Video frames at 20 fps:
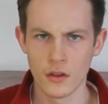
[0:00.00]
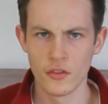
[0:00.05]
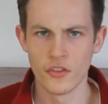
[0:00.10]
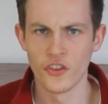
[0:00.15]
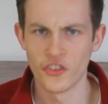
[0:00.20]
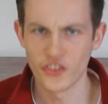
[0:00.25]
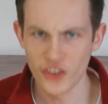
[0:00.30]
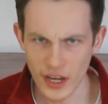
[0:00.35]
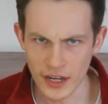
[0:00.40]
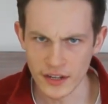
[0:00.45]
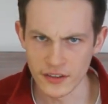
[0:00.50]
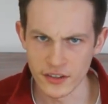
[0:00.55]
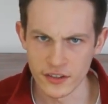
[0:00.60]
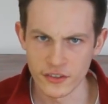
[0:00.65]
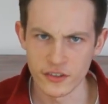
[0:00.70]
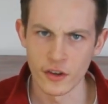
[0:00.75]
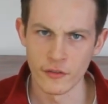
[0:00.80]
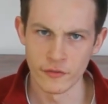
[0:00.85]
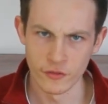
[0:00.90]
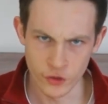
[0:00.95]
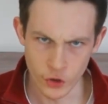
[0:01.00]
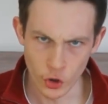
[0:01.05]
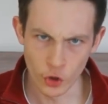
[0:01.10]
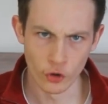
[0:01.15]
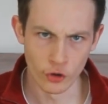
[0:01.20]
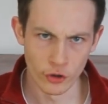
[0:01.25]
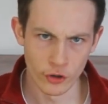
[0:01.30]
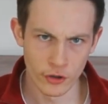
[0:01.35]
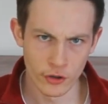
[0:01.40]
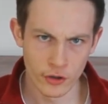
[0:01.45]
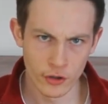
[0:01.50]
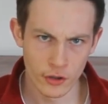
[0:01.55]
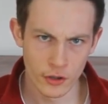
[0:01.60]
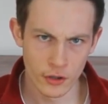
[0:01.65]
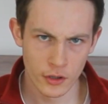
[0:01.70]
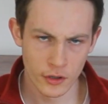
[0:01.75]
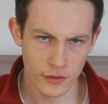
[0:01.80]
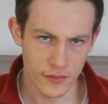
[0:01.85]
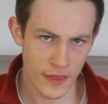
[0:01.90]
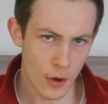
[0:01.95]
The scientists have done
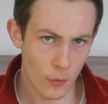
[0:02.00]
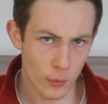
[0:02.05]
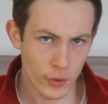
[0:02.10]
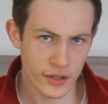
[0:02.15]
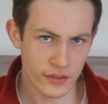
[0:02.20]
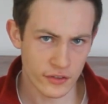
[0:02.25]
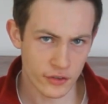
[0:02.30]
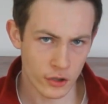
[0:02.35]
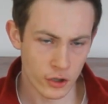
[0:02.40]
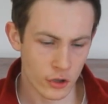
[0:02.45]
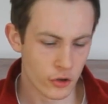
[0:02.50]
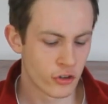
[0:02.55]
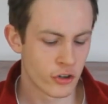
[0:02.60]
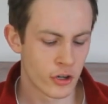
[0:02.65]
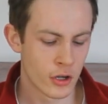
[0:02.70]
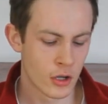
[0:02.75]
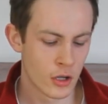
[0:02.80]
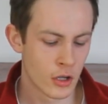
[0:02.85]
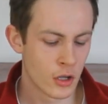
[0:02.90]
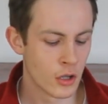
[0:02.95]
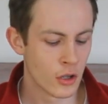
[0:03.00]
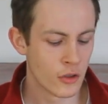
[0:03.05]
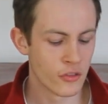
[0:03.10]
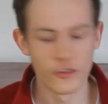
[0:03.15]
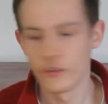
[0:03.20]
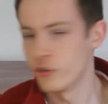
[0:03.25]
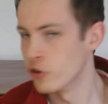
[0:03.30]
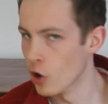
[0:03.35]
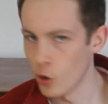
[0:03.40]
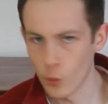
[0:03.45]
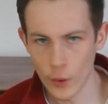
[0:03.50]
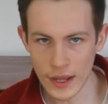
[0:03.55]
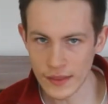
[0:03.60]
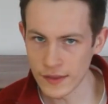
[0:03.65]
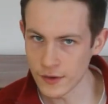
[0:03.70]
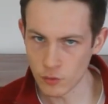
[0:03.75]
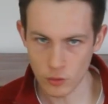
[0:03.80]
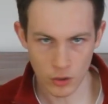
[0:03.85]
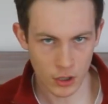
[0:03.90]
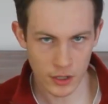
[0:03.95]
their research. There's no way
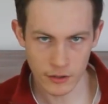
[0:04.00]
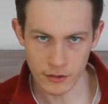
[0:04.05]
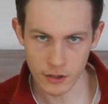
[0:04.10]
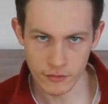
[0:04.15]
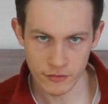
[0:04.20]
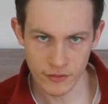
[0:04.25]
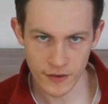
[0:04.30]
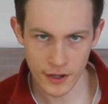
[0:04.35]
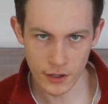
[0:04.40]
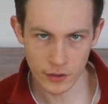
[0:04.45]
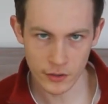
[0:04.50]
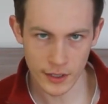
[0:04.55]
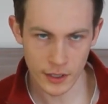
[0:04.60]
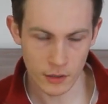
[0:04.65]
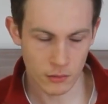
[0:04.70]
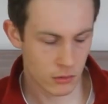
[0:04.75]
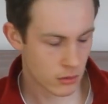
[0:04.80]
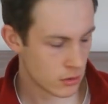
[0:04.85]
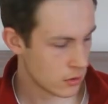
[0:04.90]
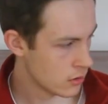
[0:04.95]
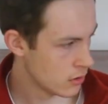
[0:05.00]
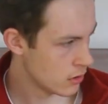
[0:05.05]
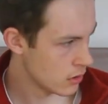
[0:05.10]
this rocket can fail now.